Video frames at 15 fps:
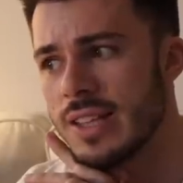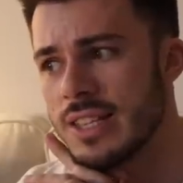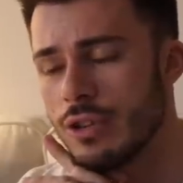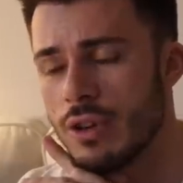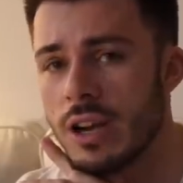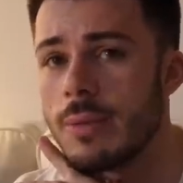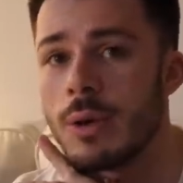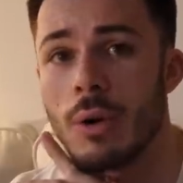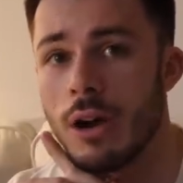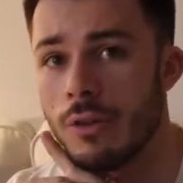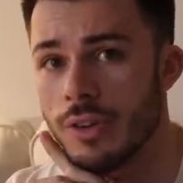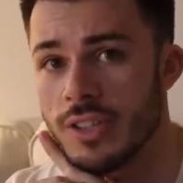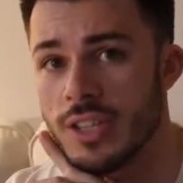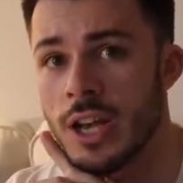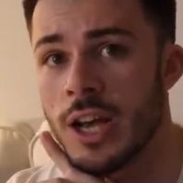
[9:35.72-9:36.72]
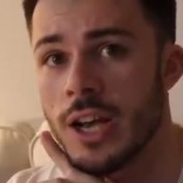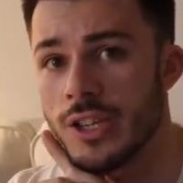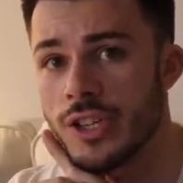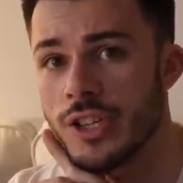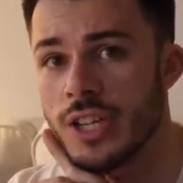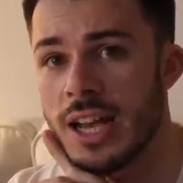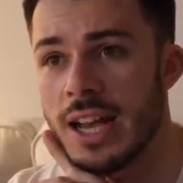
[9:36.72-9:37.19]
it's incredibly well
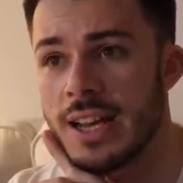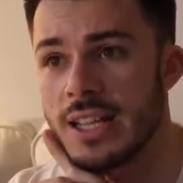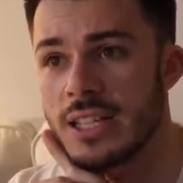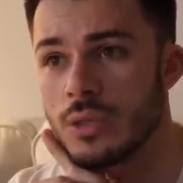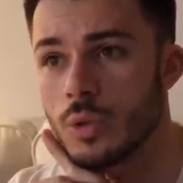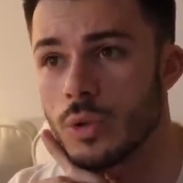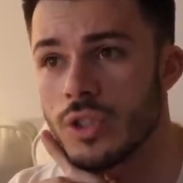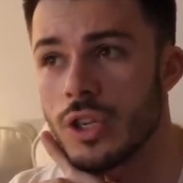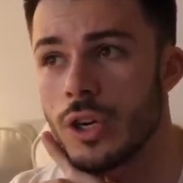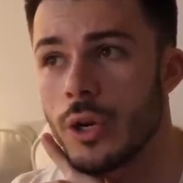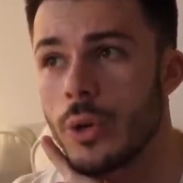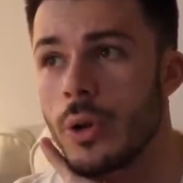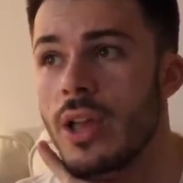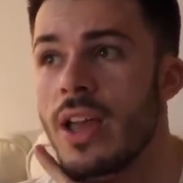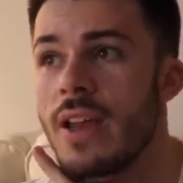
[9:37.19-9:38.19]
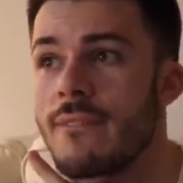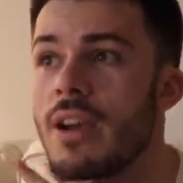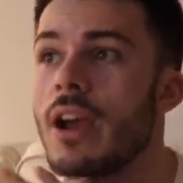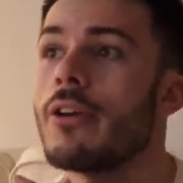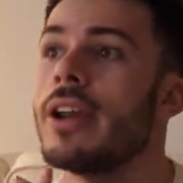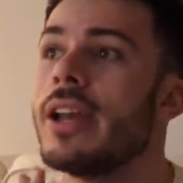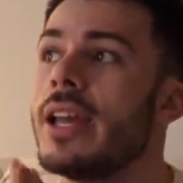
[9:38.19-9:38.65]
researched, and it's also
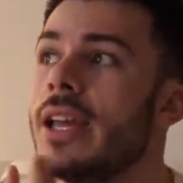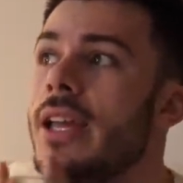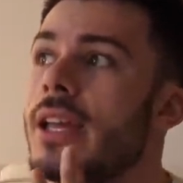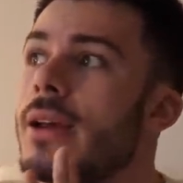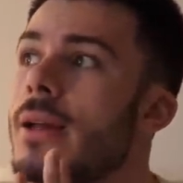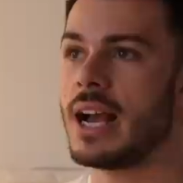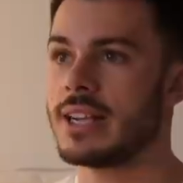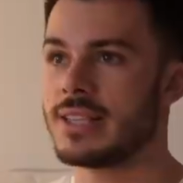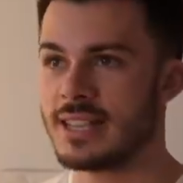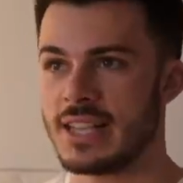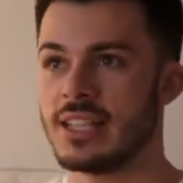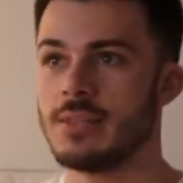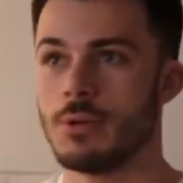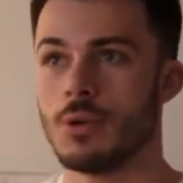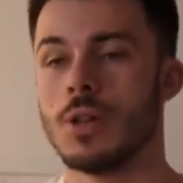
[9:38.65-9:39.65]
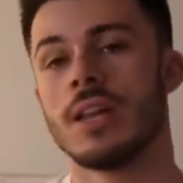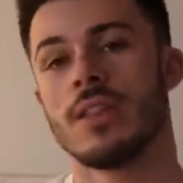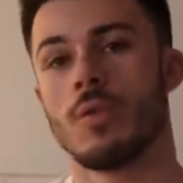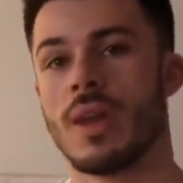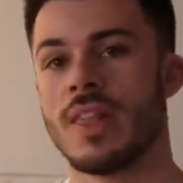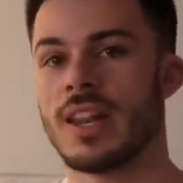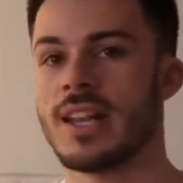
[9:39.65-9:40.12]
very accessible in
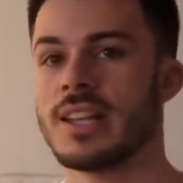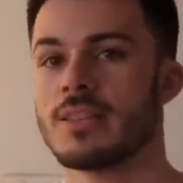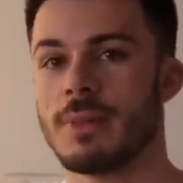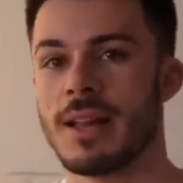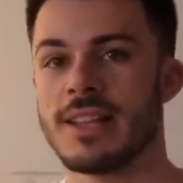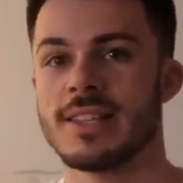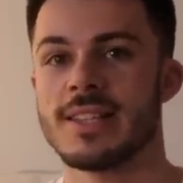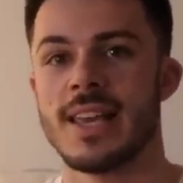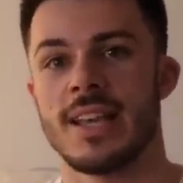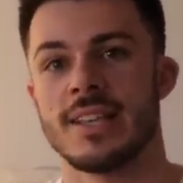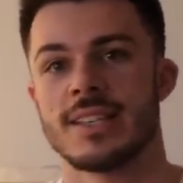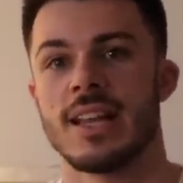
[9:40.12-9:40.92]
the way that it explains things.